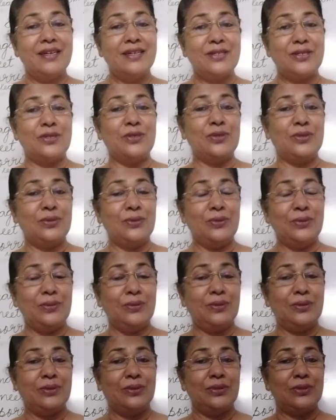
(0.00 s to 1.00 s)
to
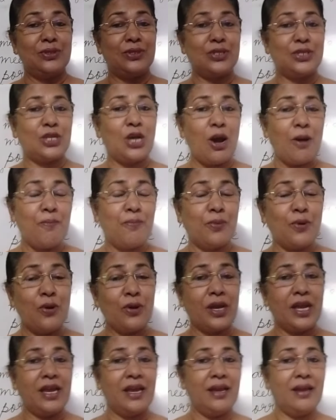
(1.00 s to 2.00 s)
stop
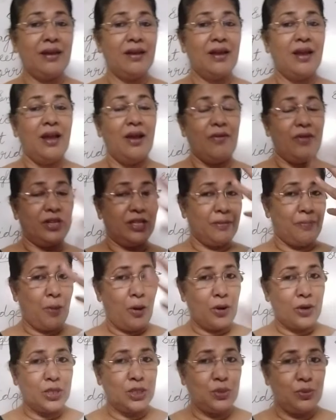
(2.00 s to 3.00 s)
cooking and the
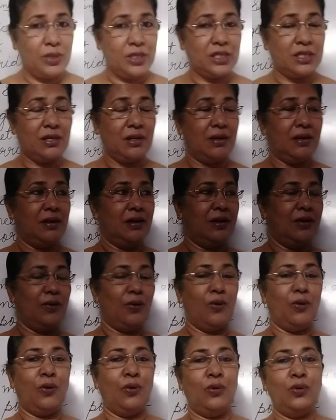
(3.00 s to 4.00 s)
porridge was
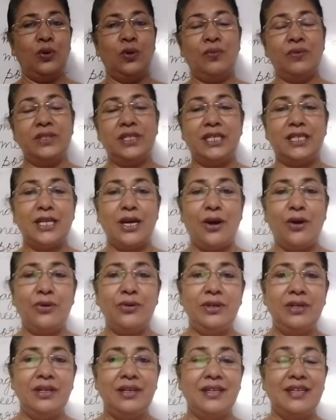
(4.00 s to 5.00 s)
all over the
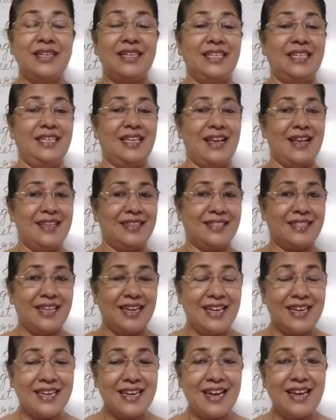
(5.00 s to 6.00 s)
town? Yes, the
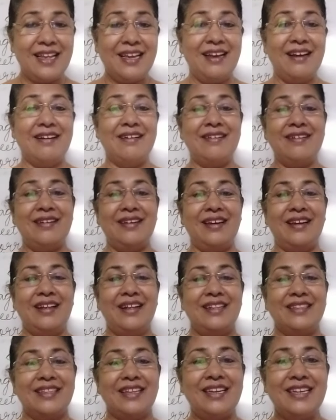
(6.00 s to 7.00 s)
little girl.
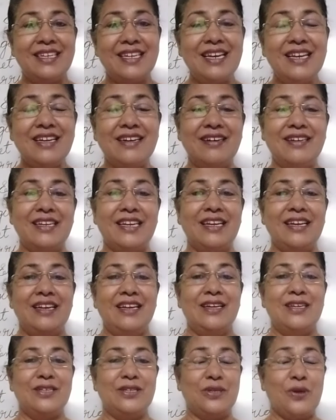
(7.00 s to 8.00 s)
The little girl
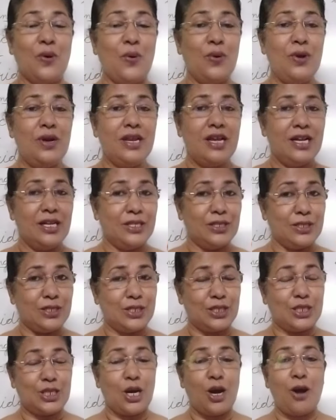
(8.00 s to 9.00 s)
told,
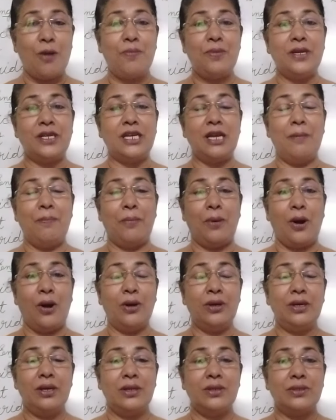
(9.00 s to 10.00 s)
stop, little pot,
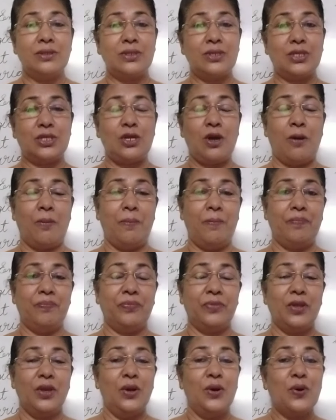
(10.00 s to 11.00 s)
stop.
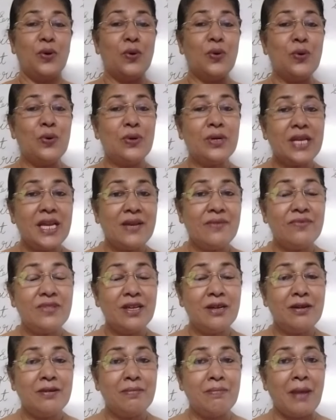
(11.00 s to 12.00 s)
Who gave
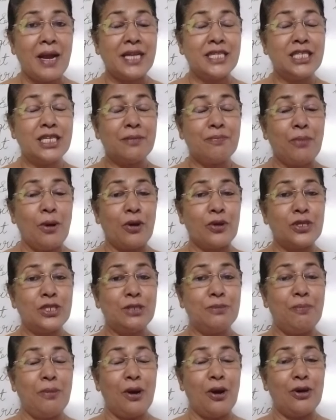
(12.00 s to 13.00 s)
the magic
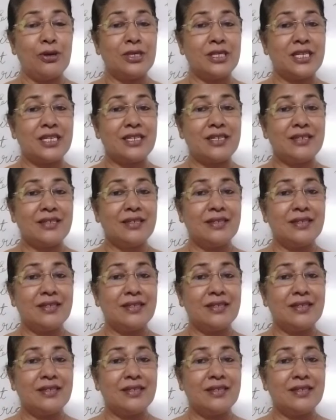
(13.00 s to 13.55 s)
porridge pot?